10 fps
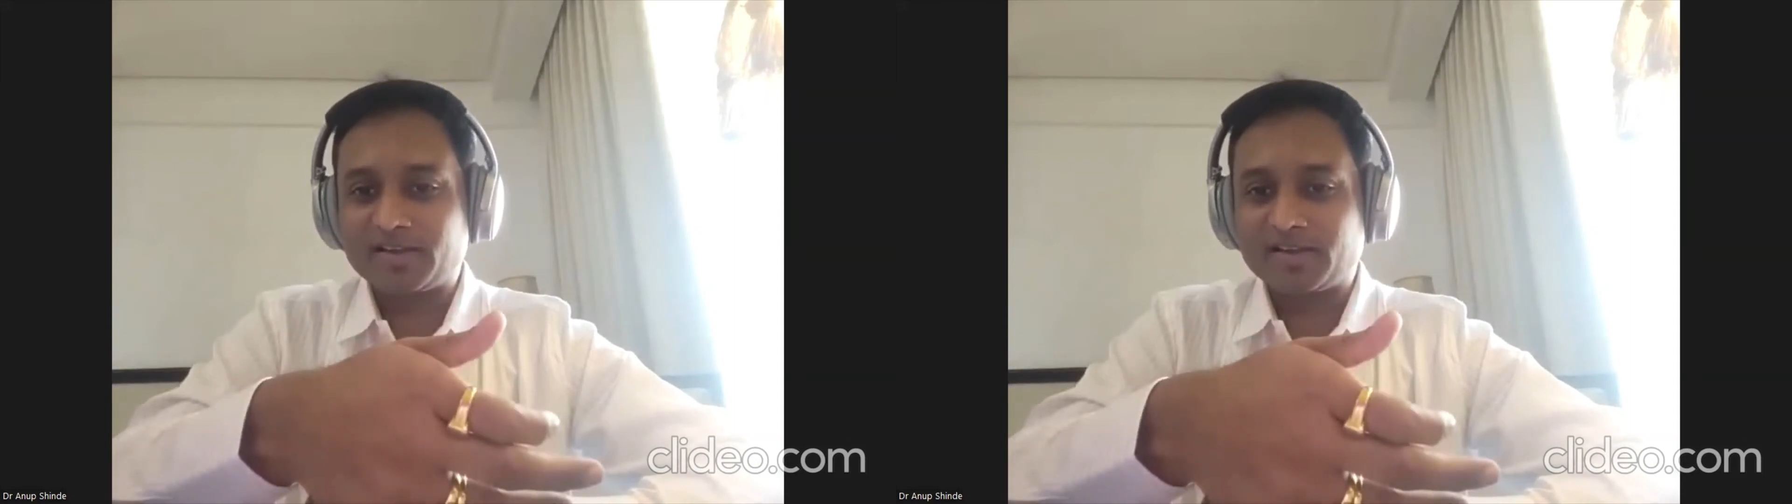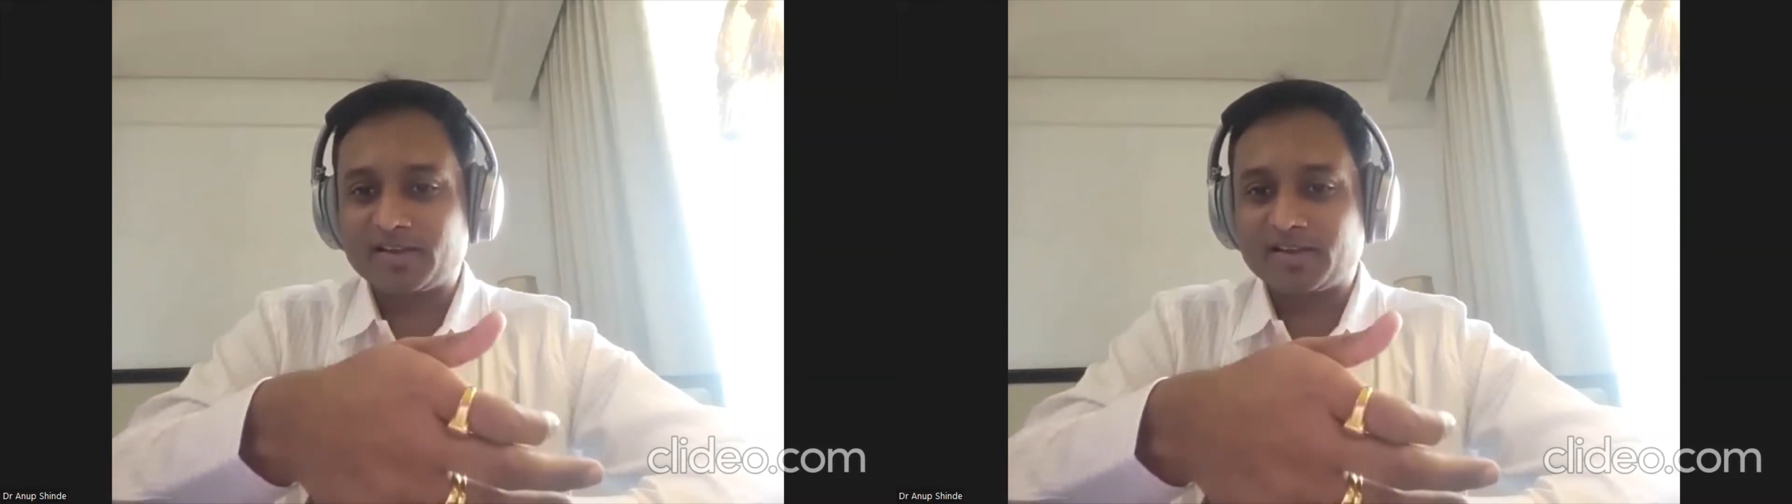
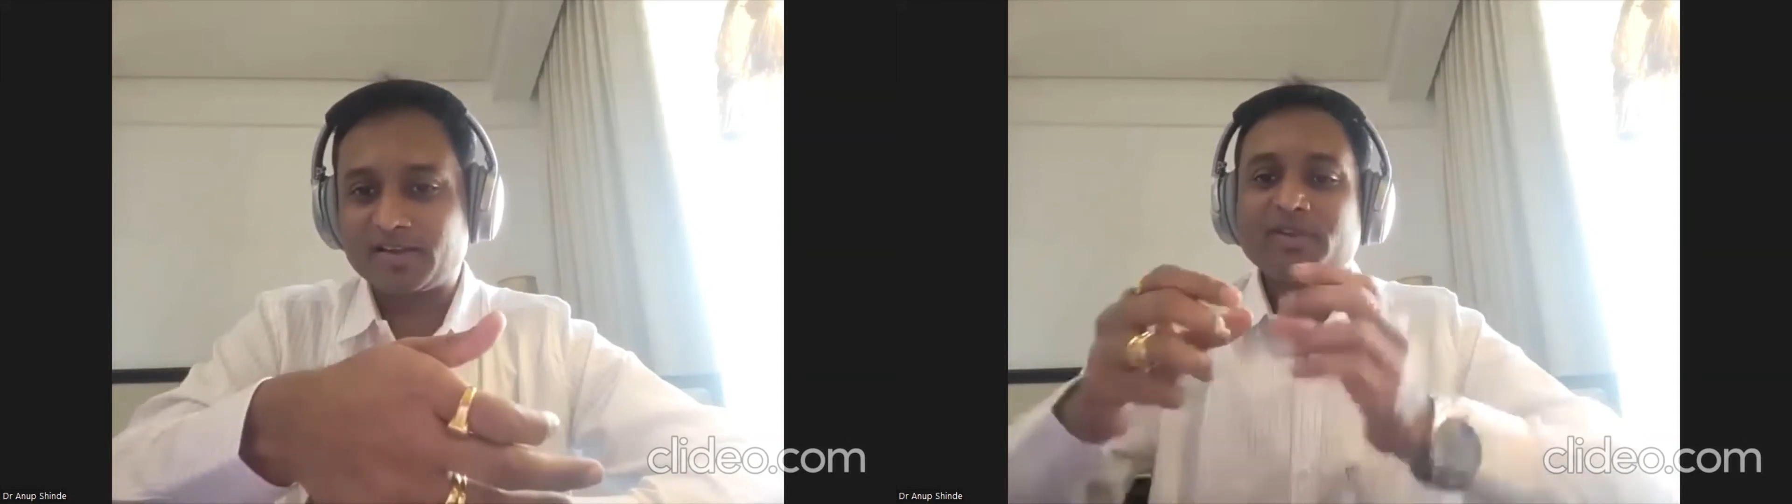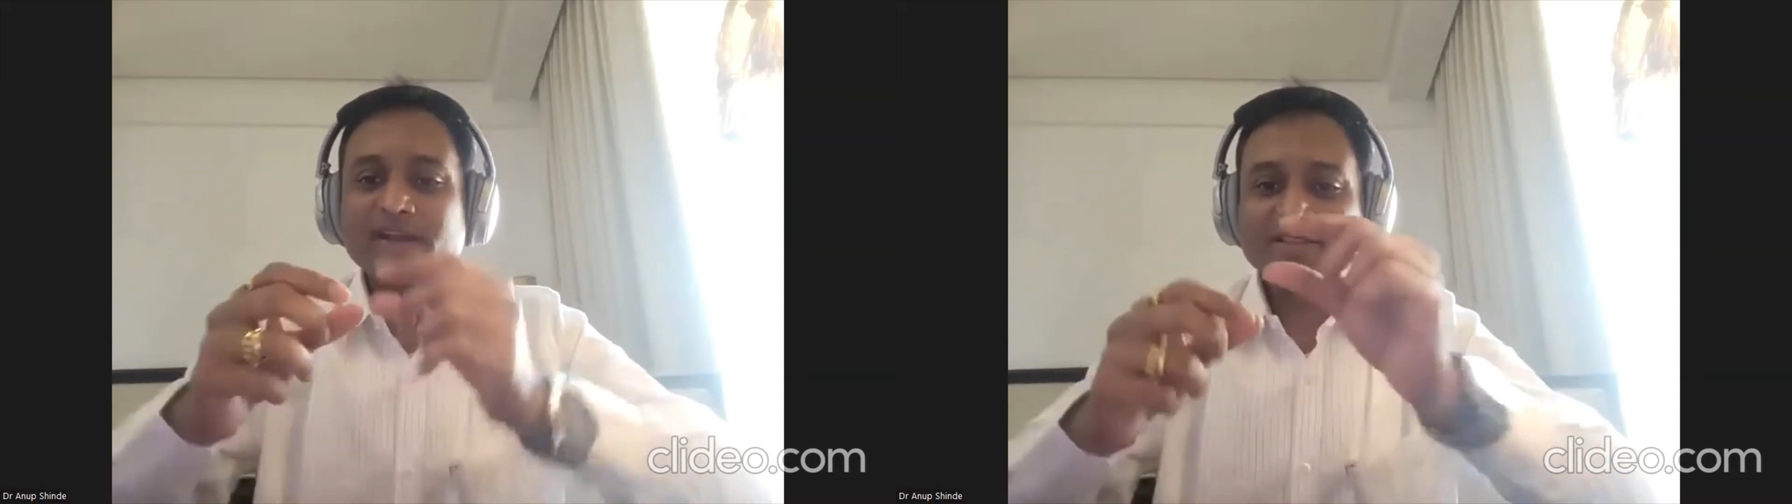
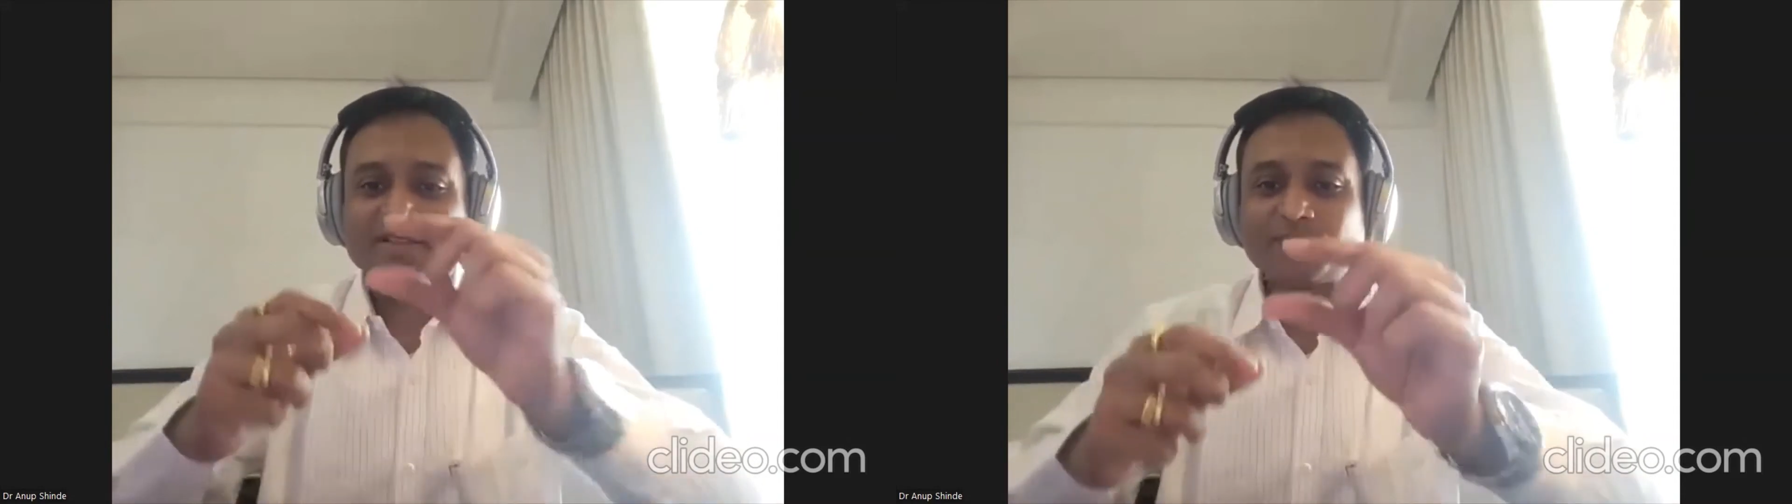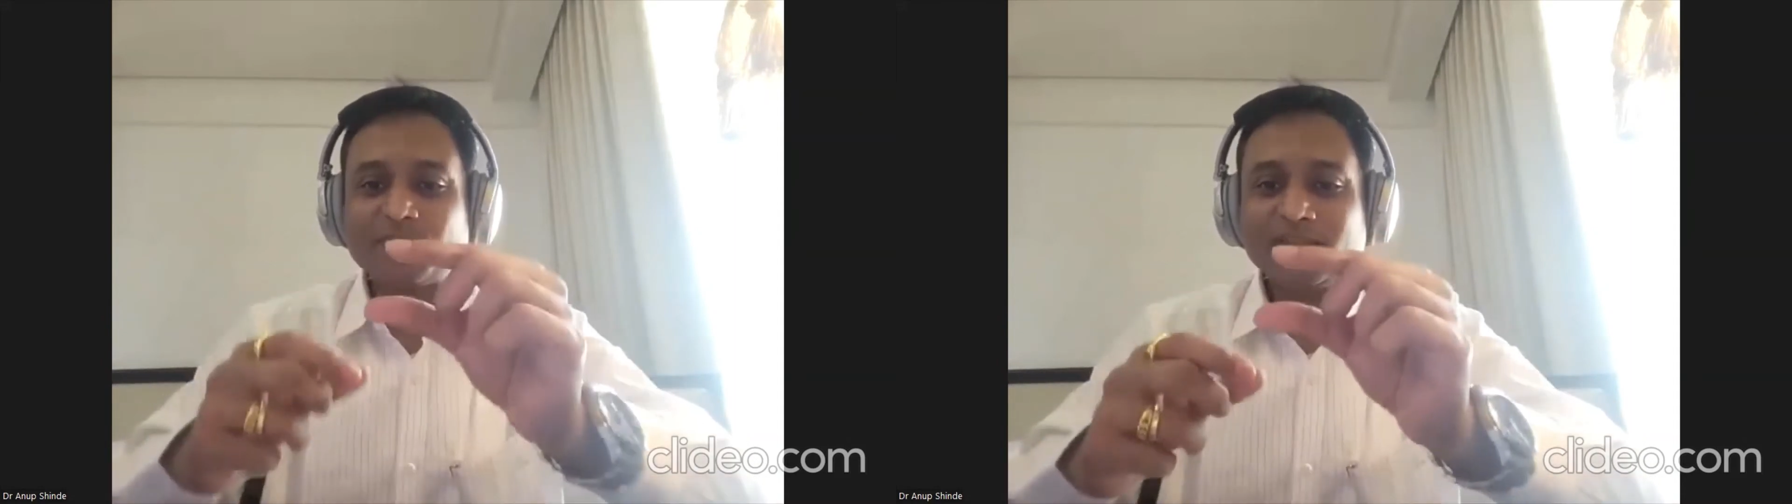And due to
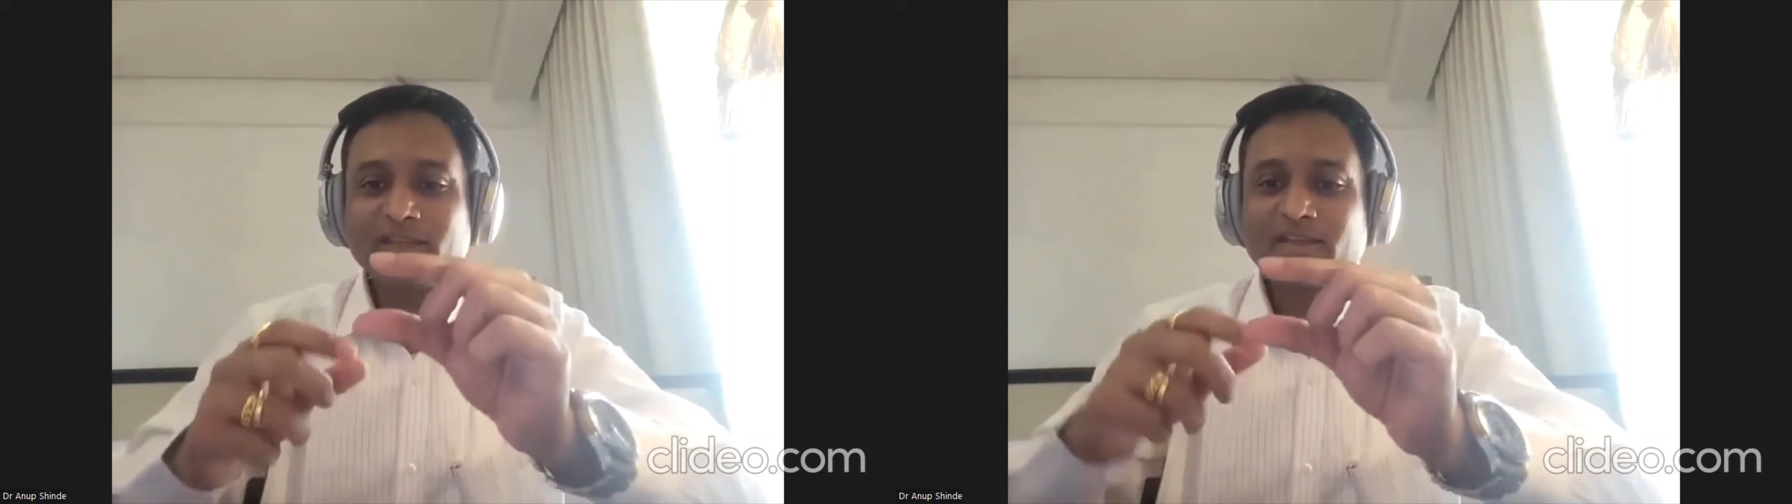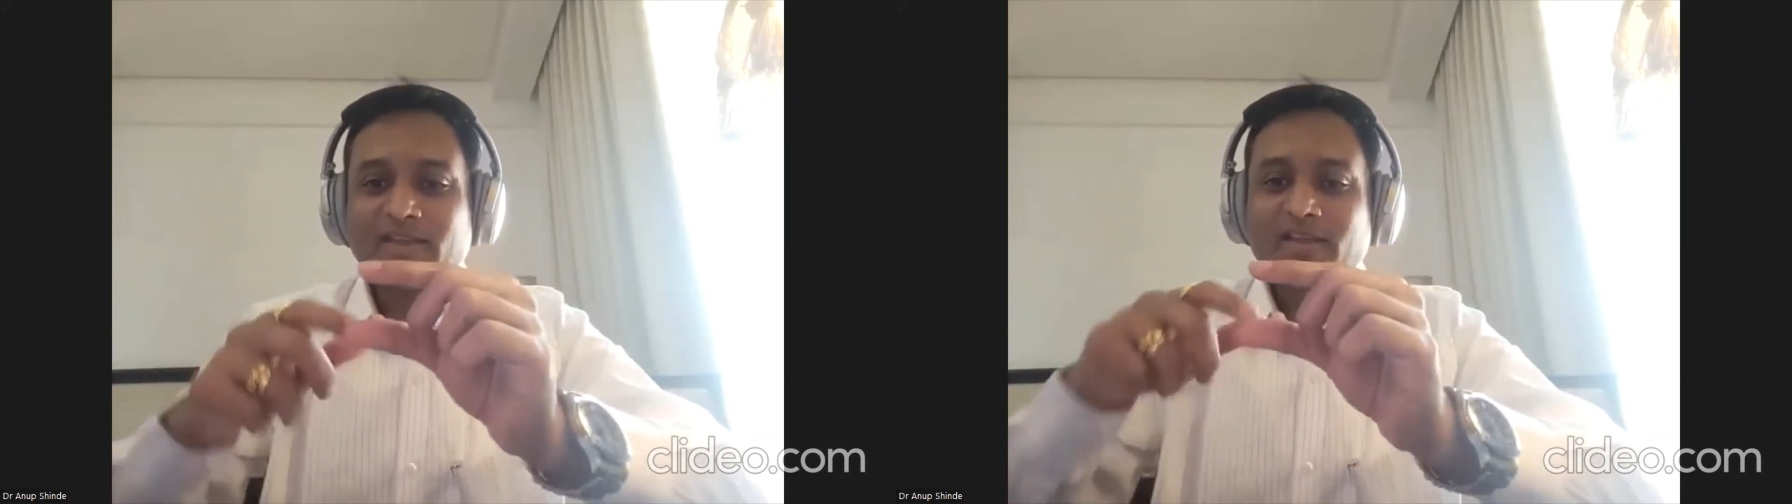that
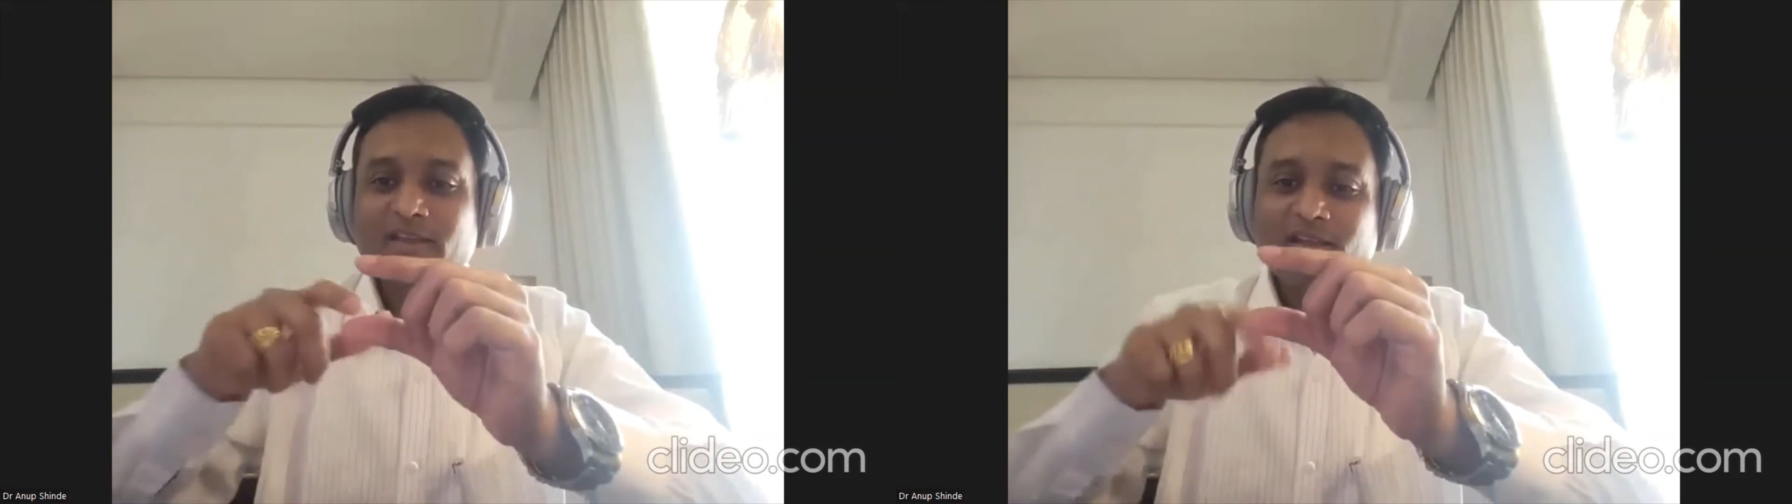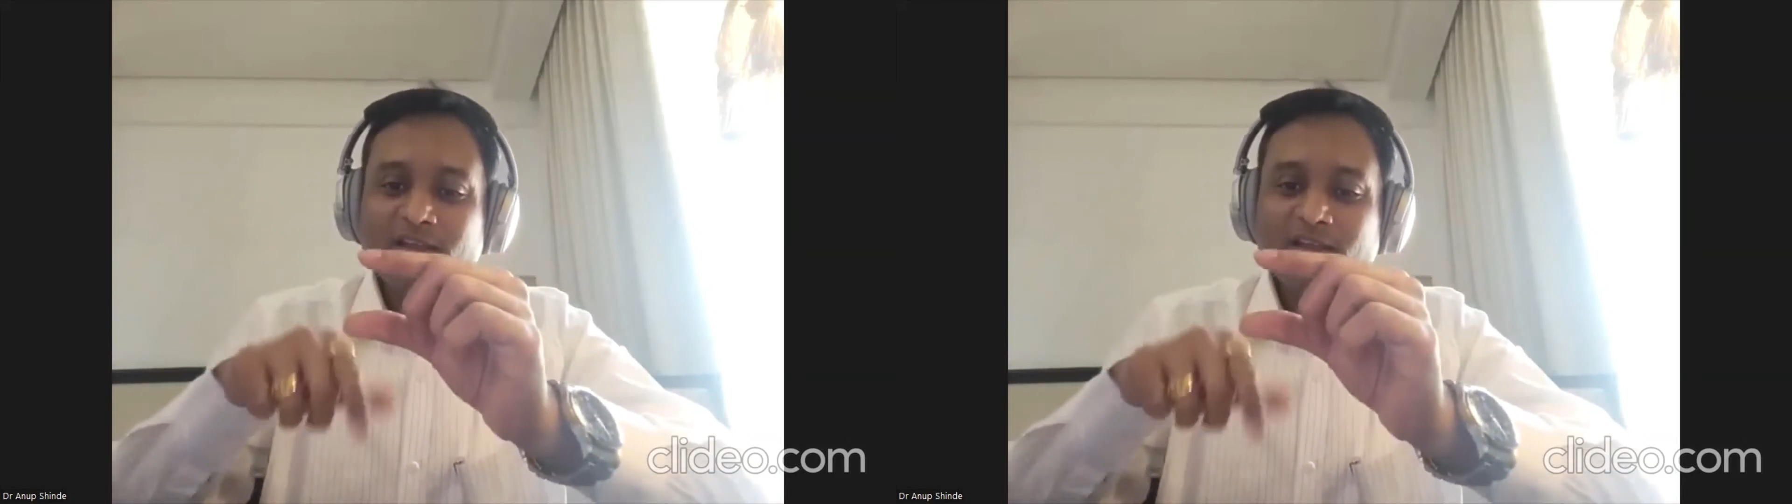swelling,